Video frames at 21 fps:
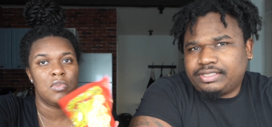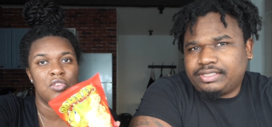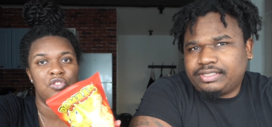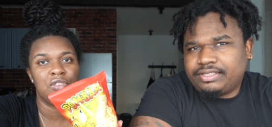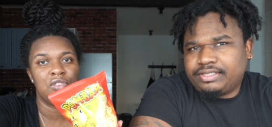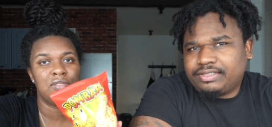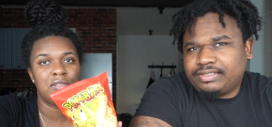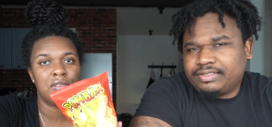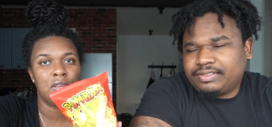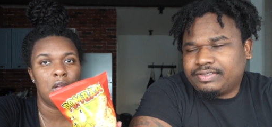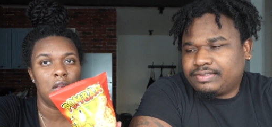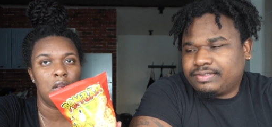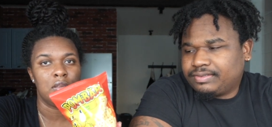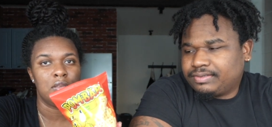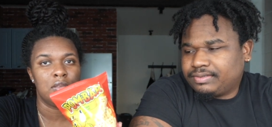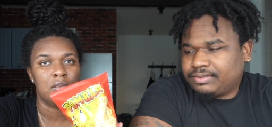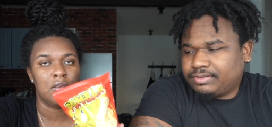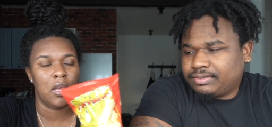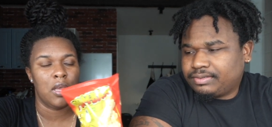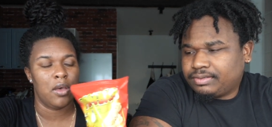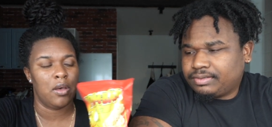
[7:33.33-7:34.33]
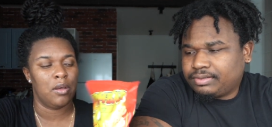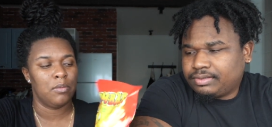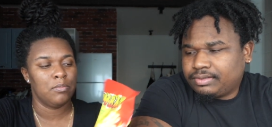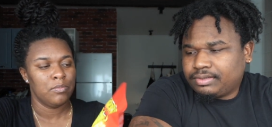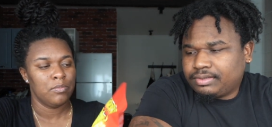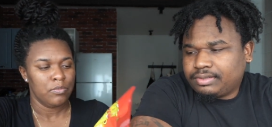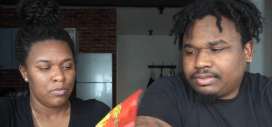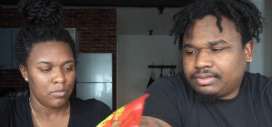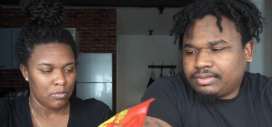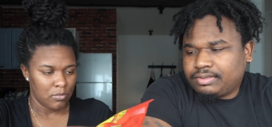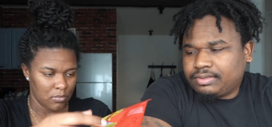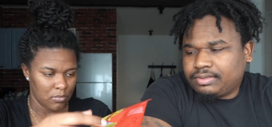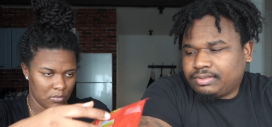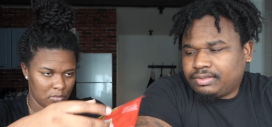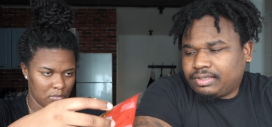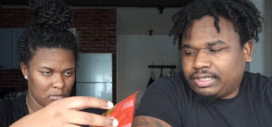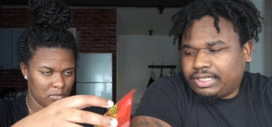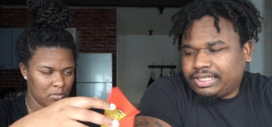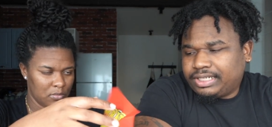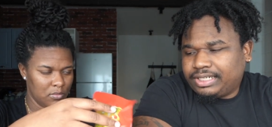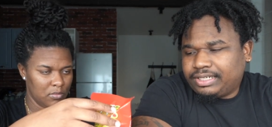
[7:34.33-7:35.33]
Speaker 1: It's just salt, yeah.
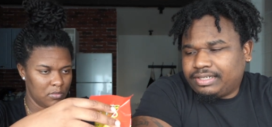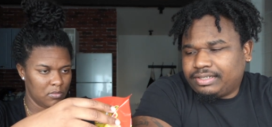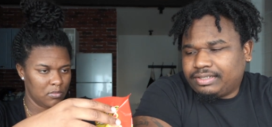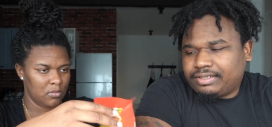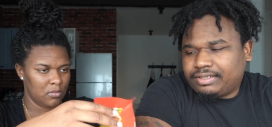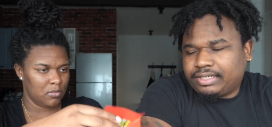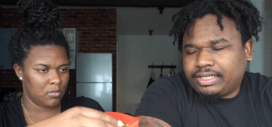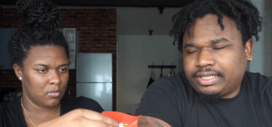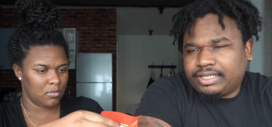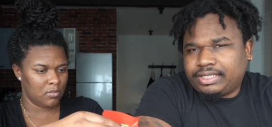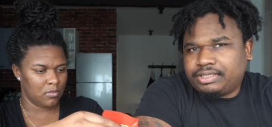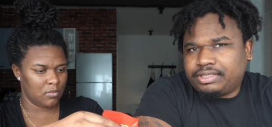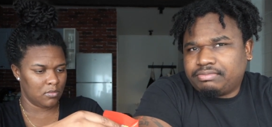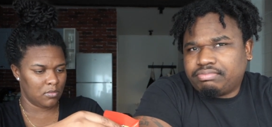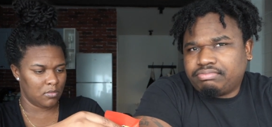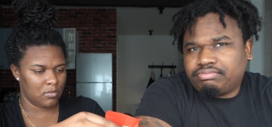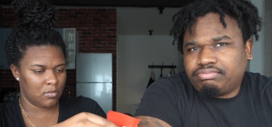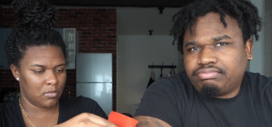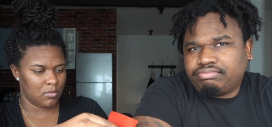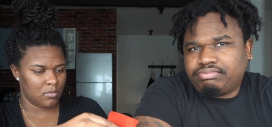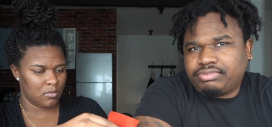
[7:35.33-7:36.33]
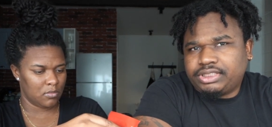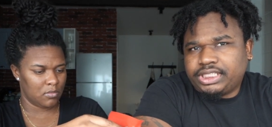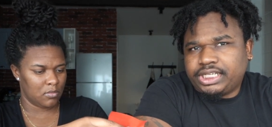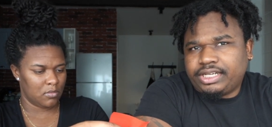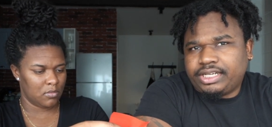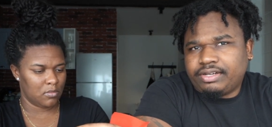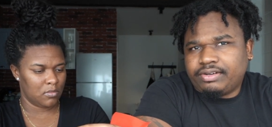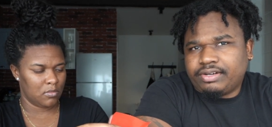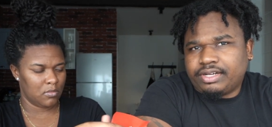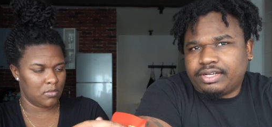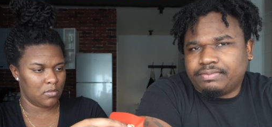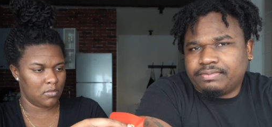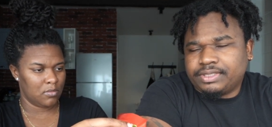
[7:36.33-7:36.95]
Speaker 2: And they look like Teddy Graham.